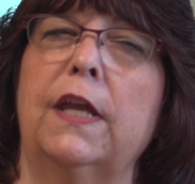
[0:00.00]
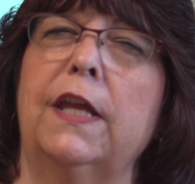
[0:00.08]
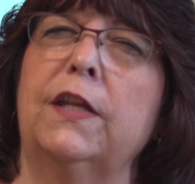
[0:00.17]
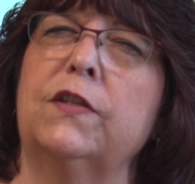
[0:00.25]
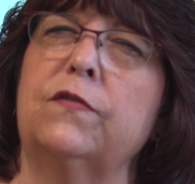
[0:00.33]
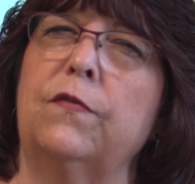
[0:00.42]

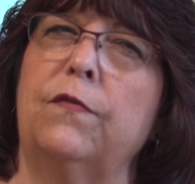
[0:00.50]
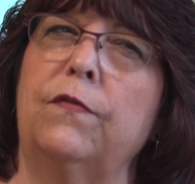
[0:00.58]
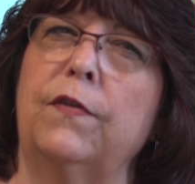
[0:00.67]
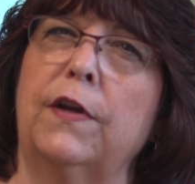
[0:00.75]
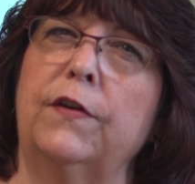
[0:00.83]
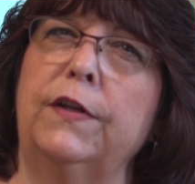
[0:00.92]
It's
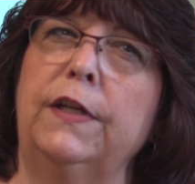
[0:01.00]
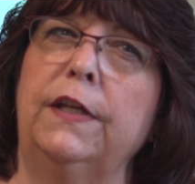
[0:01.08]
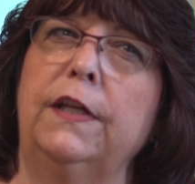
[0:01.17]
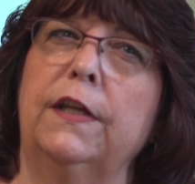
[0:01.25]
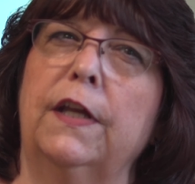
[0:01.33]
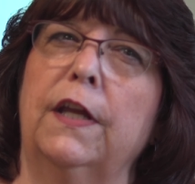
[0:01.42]

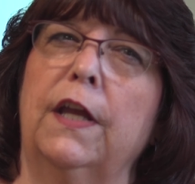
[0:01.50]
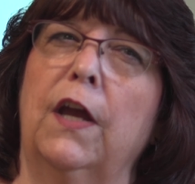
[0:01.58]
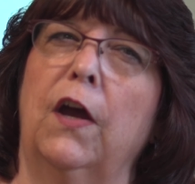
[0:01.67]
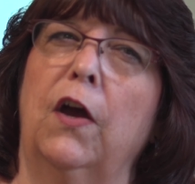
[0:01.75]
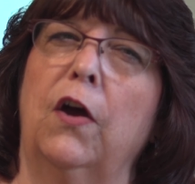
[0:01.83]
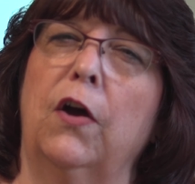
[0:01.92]
very
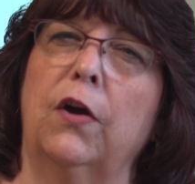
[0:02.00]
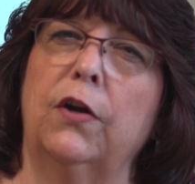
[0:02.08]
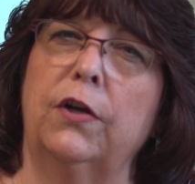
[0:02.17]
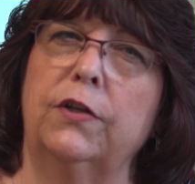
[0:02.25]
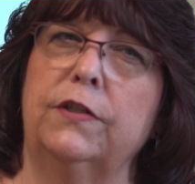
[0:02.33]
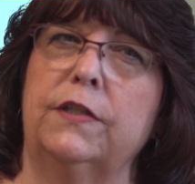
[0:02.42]

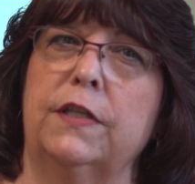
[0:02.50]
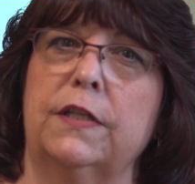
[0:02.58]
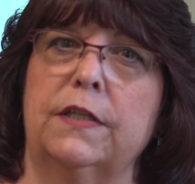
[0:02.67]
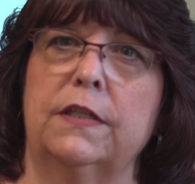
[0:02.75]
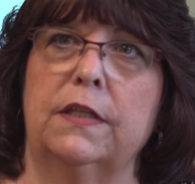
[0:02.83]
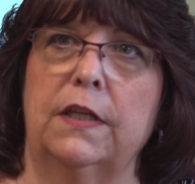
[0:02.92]
hard to
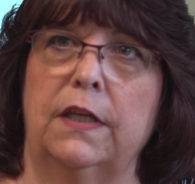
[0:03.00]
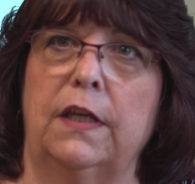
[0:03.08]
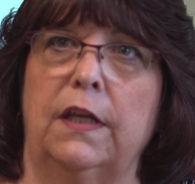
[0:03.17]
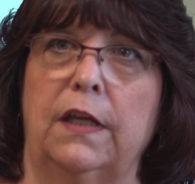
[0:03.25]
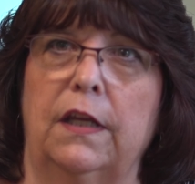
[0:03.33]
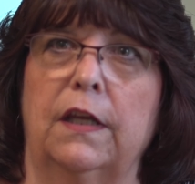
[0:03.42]

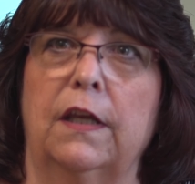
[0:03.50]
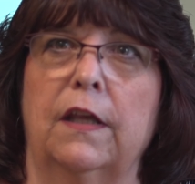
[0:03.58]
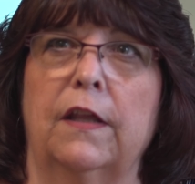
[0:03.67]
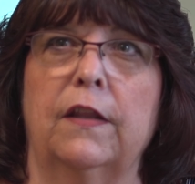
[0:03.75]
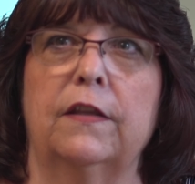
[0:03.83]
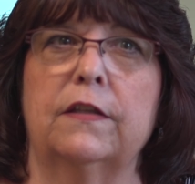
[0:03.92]
see
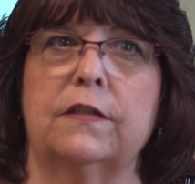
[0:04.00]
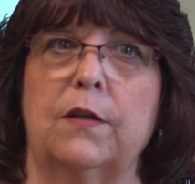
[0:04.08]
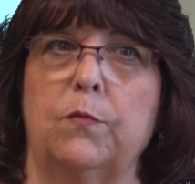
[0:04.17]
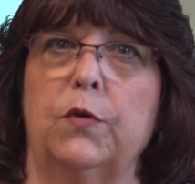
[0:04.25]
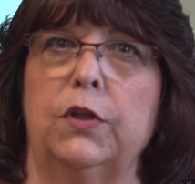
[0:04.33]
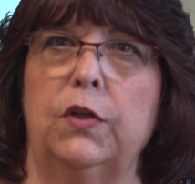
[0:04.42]

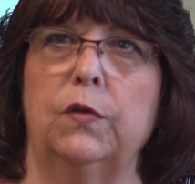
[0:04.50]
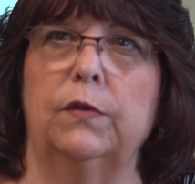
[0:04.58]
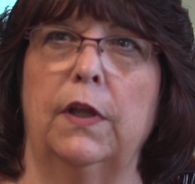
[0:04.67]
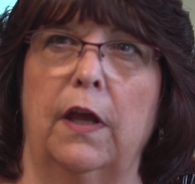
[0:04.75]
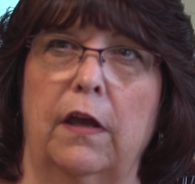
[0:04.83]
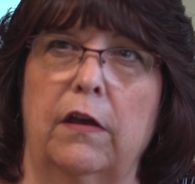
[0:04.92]
someone you
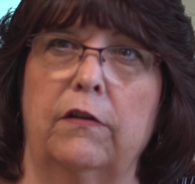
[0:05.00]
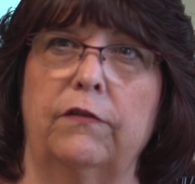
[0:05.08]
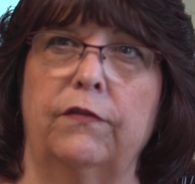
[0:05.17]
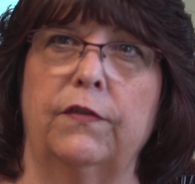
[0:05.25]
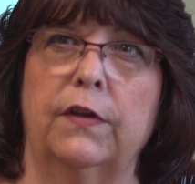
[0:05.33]
love